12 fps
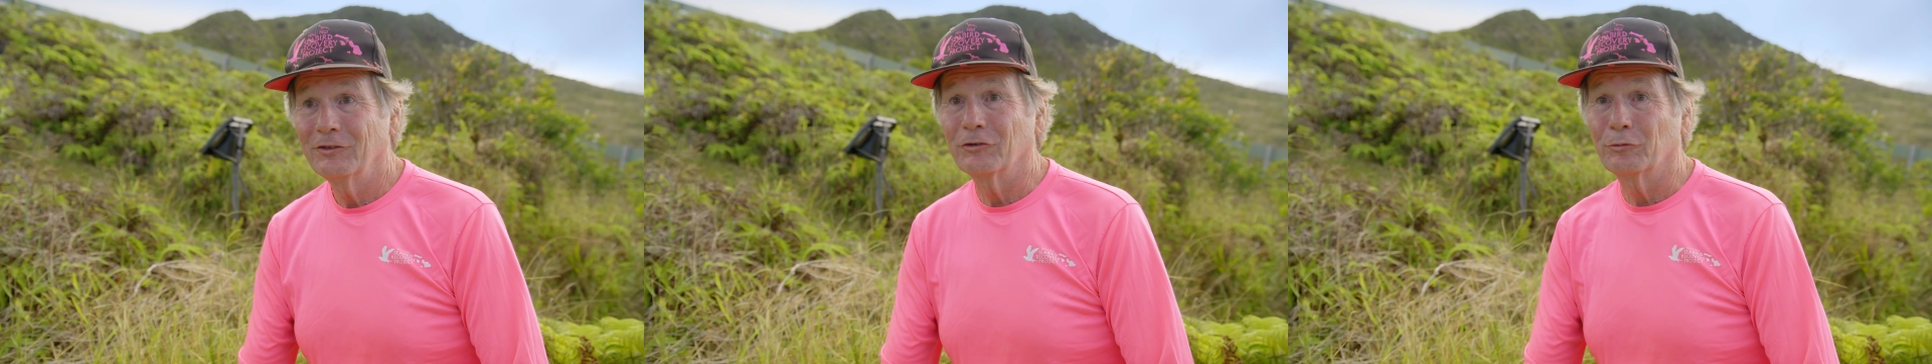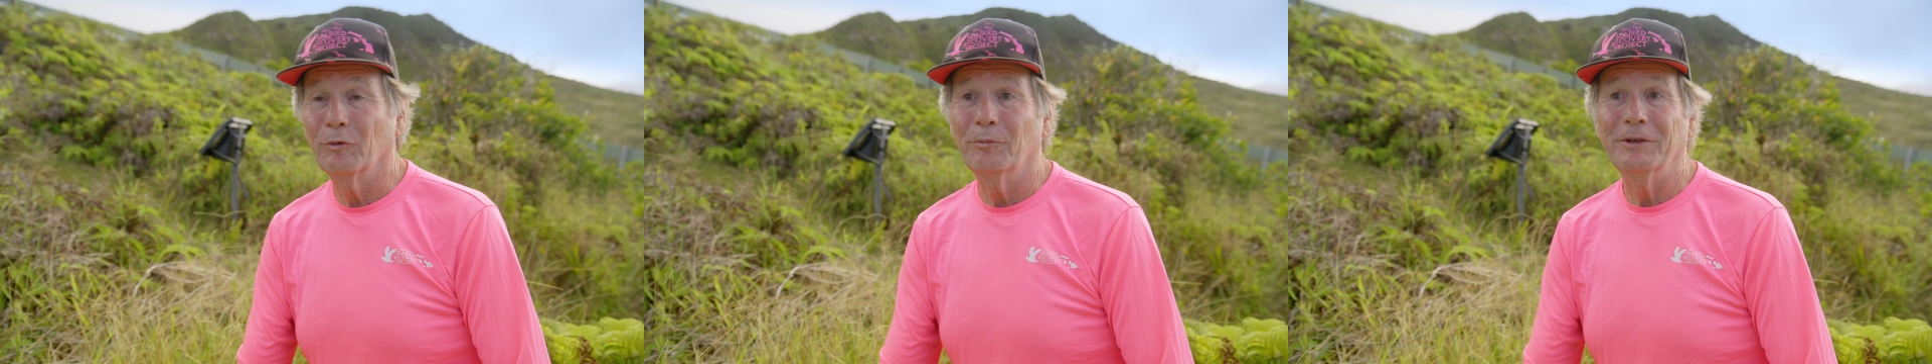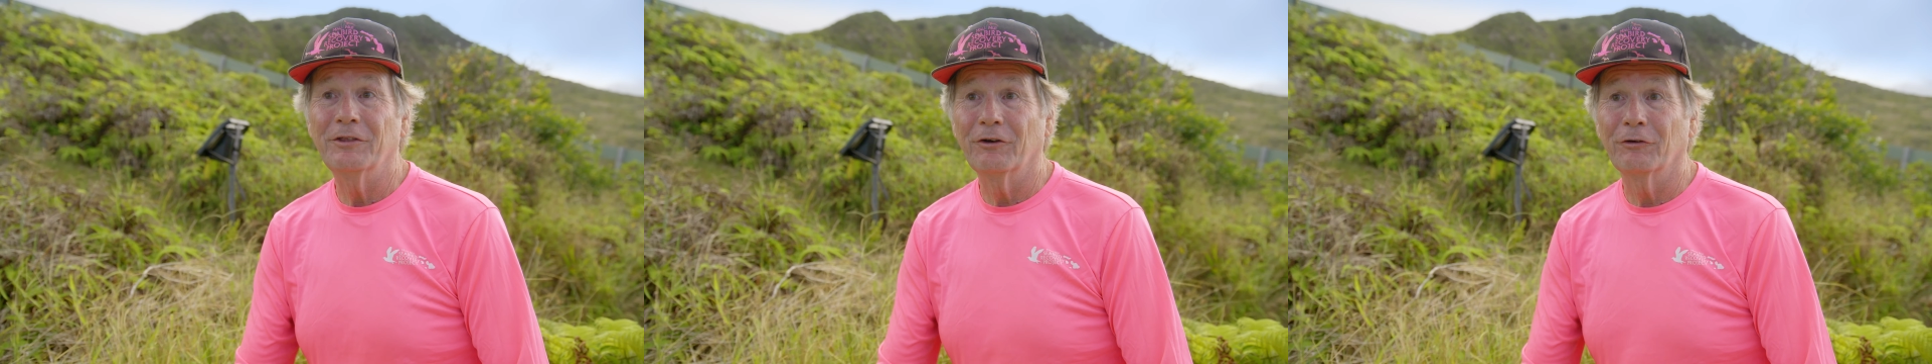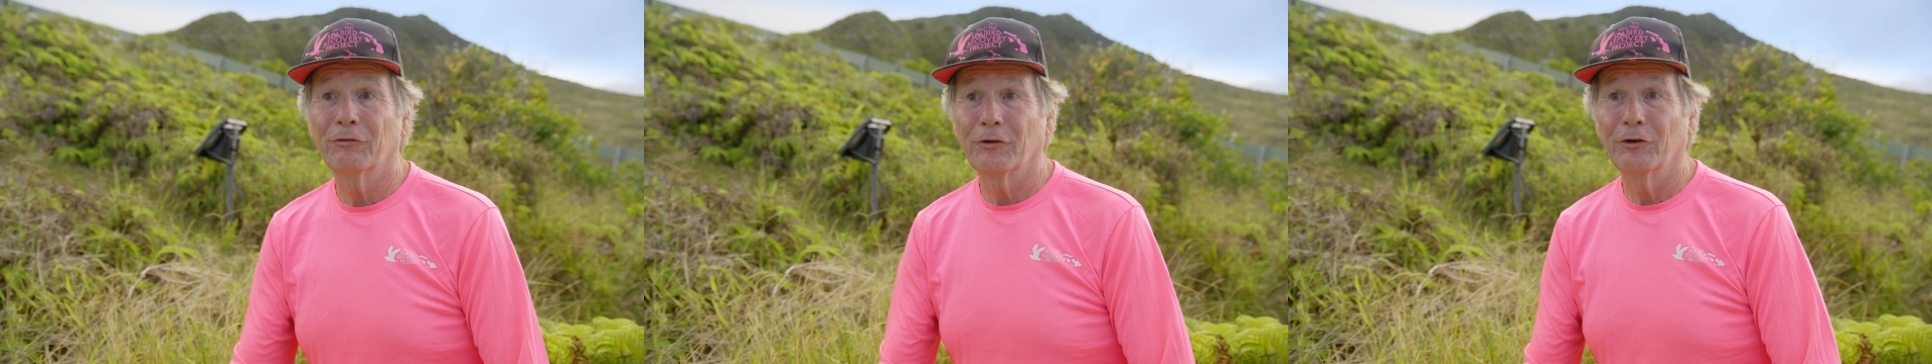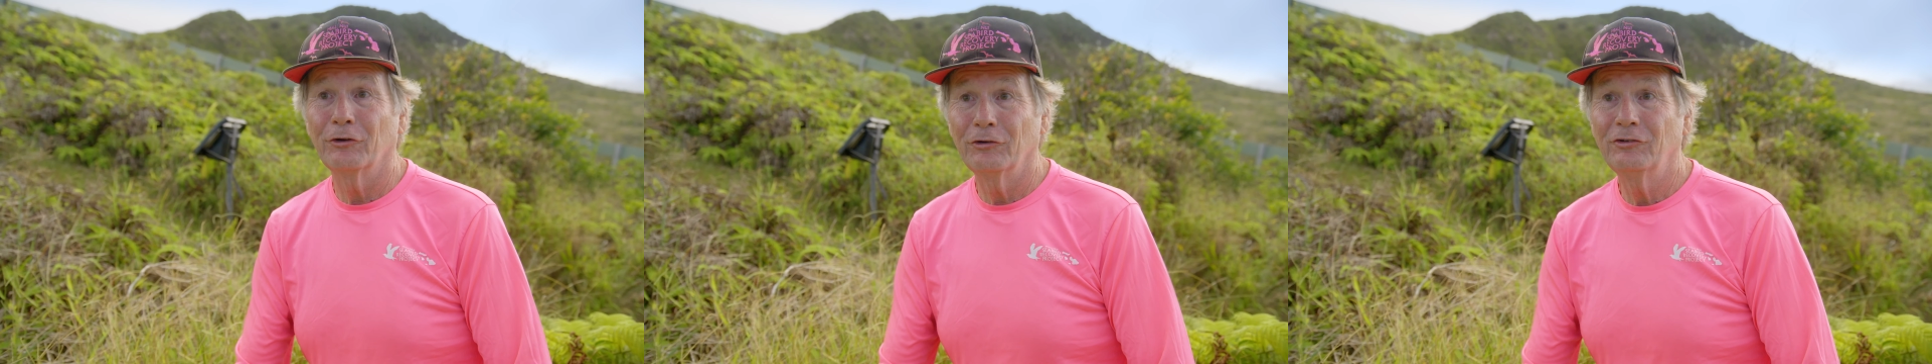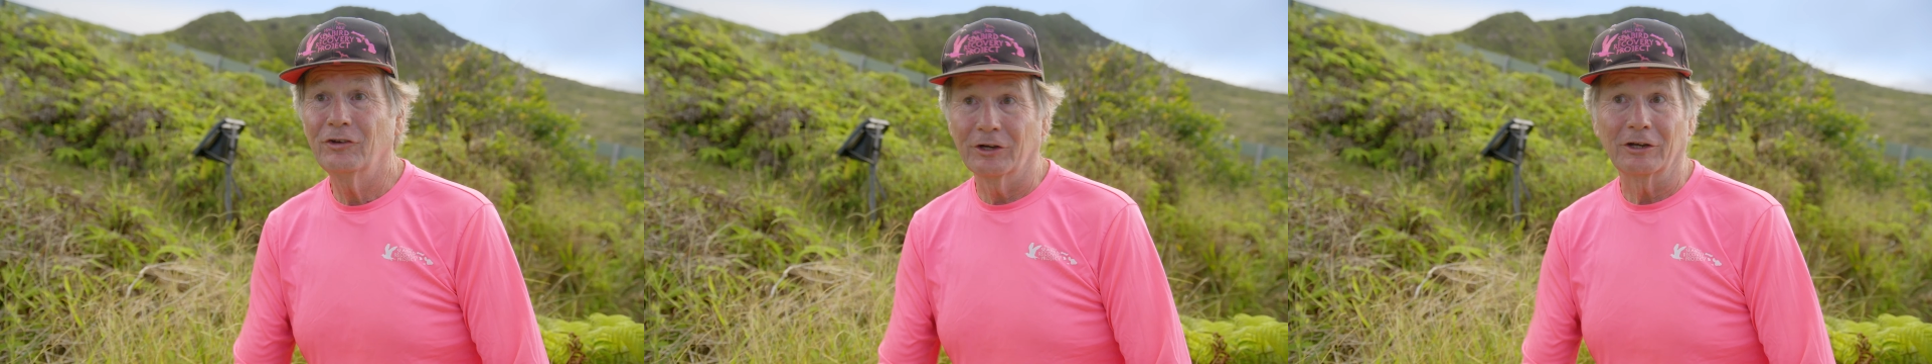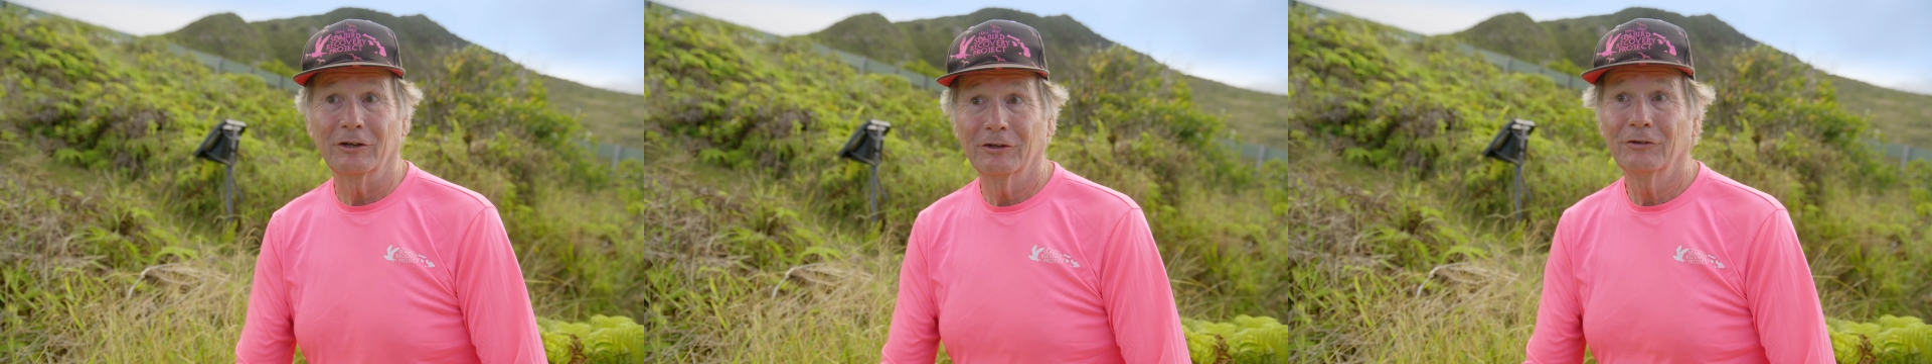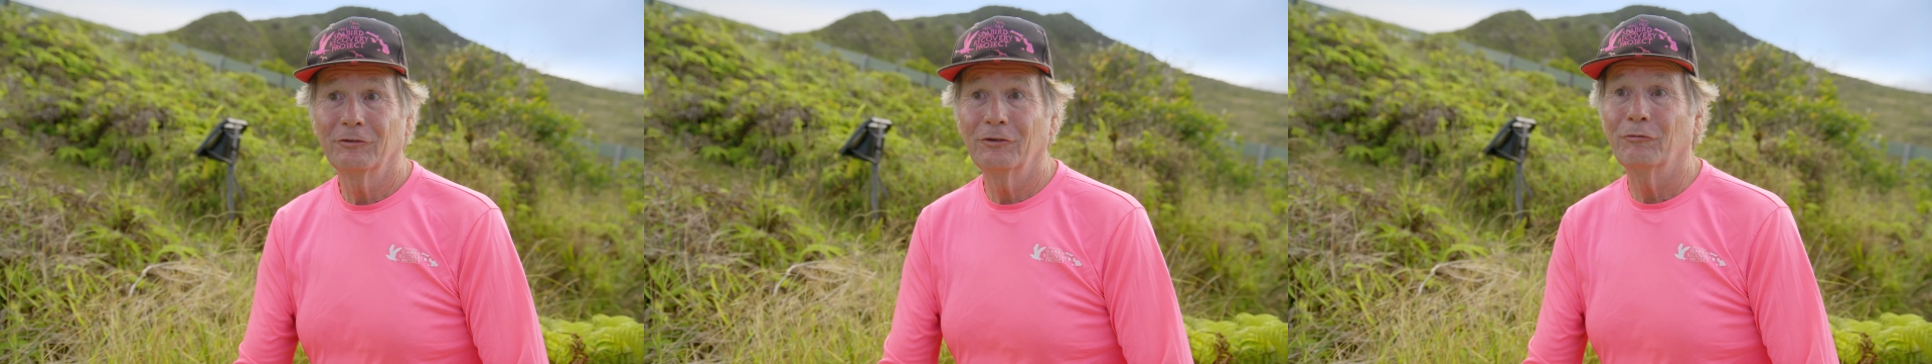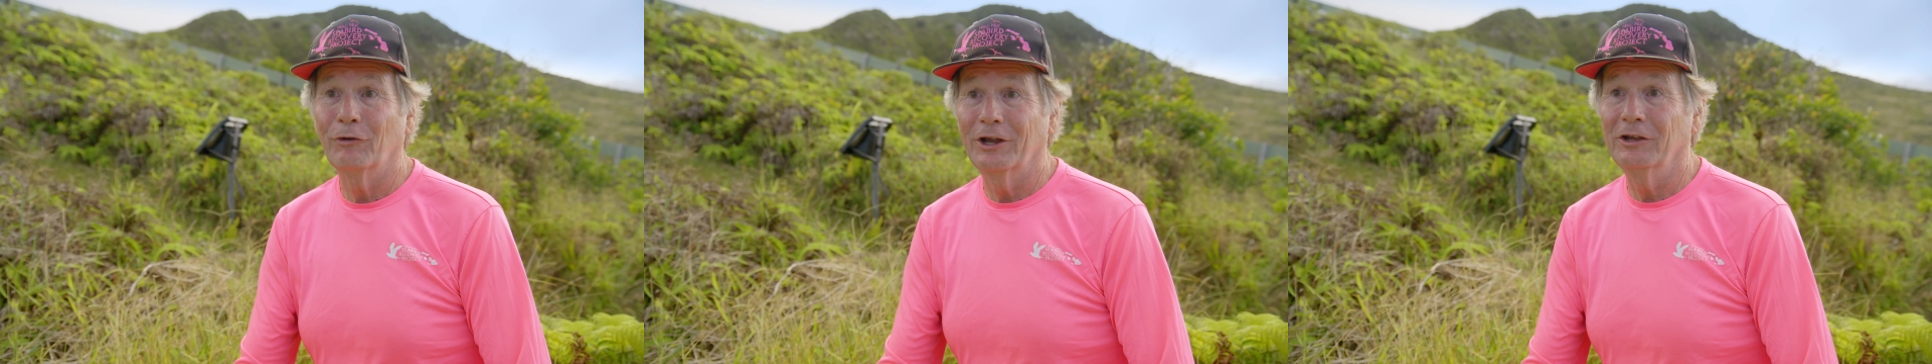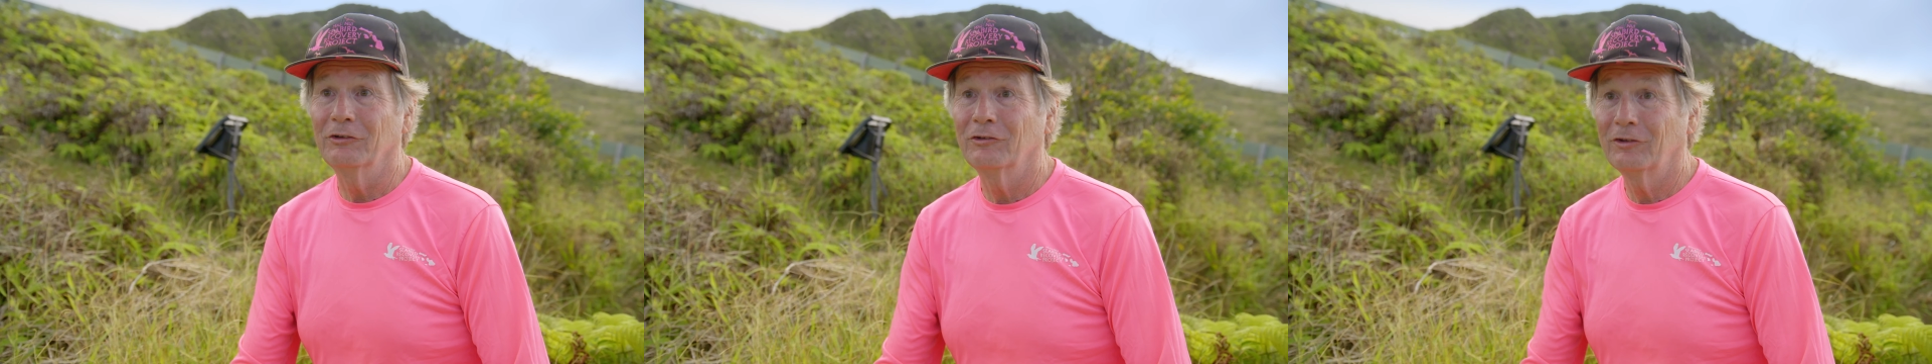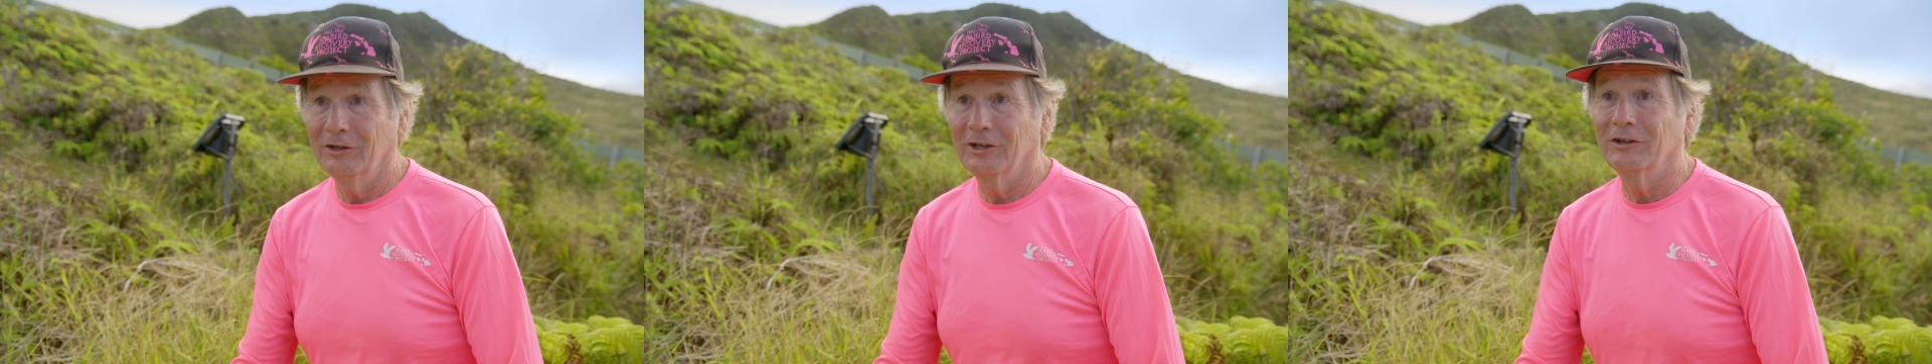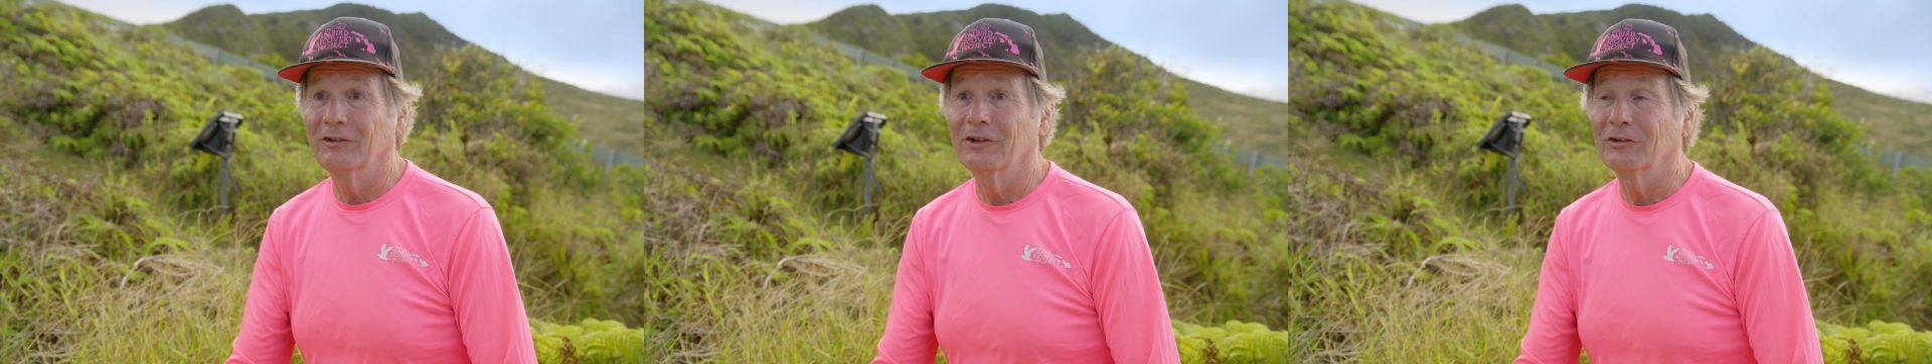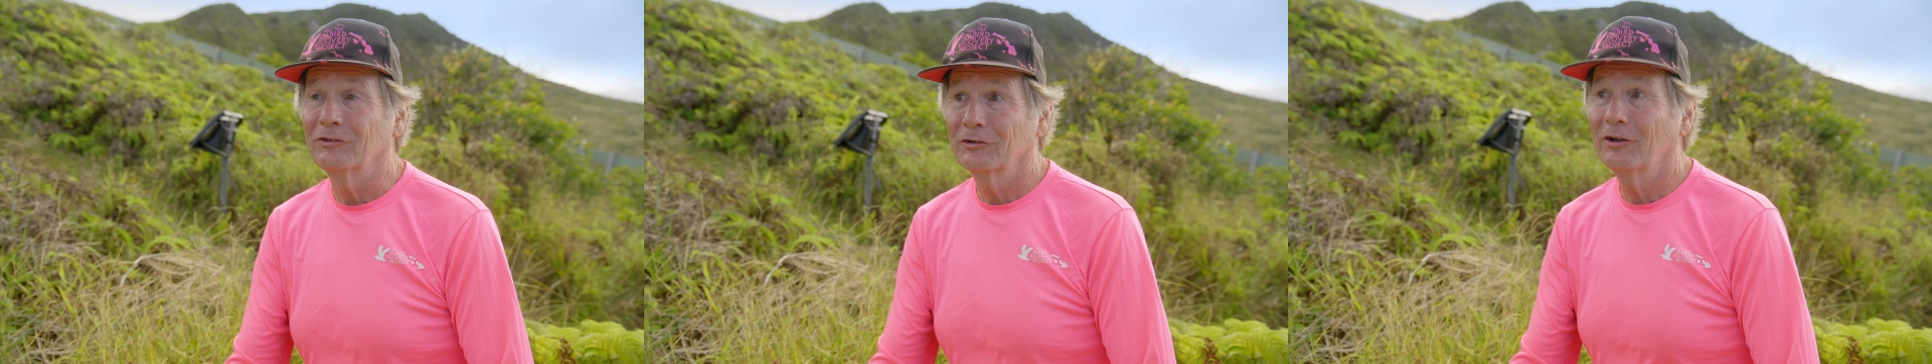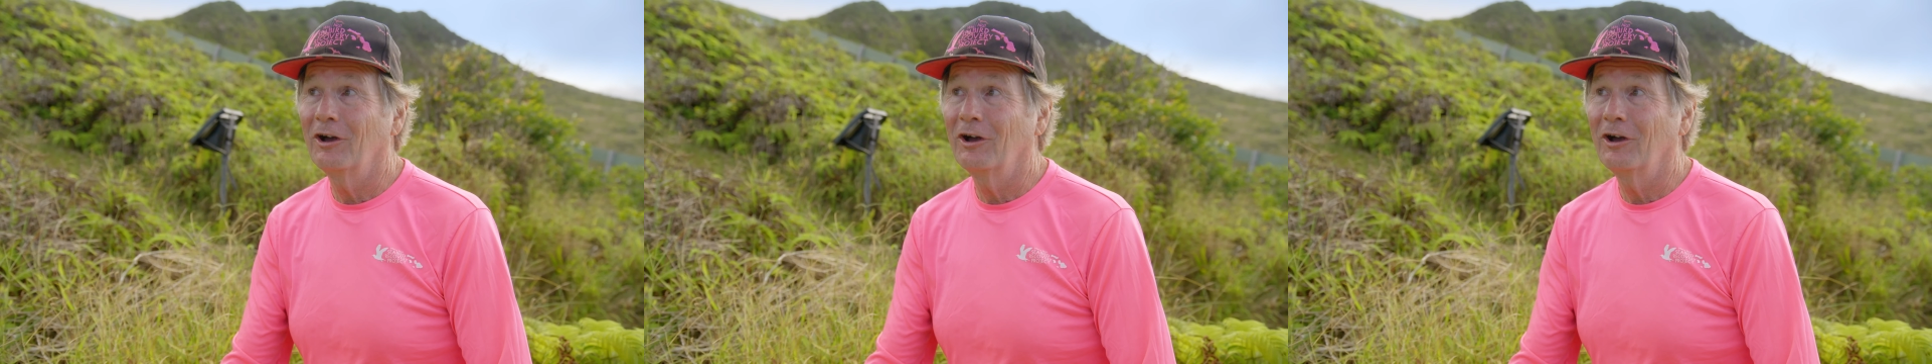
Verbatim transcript: this will be their third chick raised in this